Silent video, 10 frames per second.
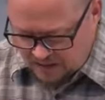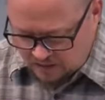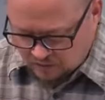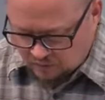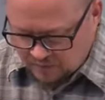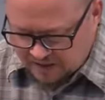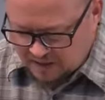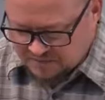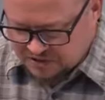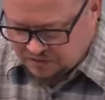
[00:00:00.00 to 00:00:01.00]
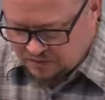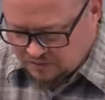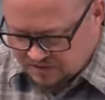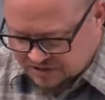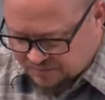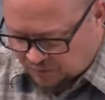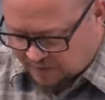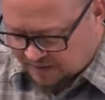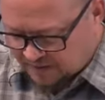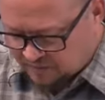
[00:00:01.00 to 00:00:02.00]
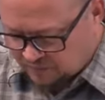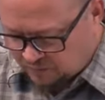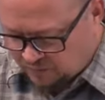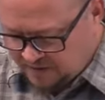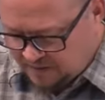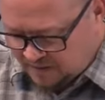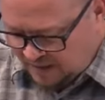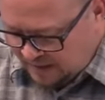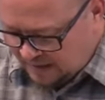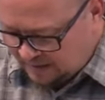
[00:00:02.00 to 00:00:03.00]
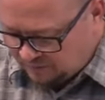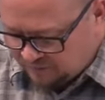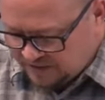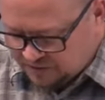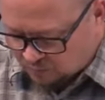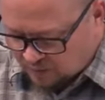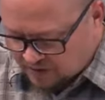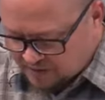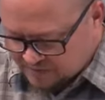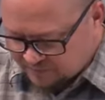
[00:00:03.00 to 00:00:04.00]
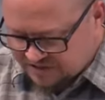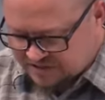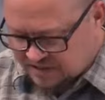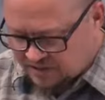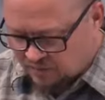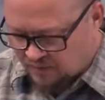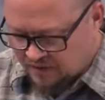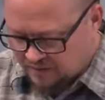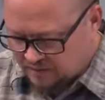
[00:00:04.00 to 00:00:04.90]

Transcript: Lord, we come to you this morning, and Lord, we uh, read your word and we study your word.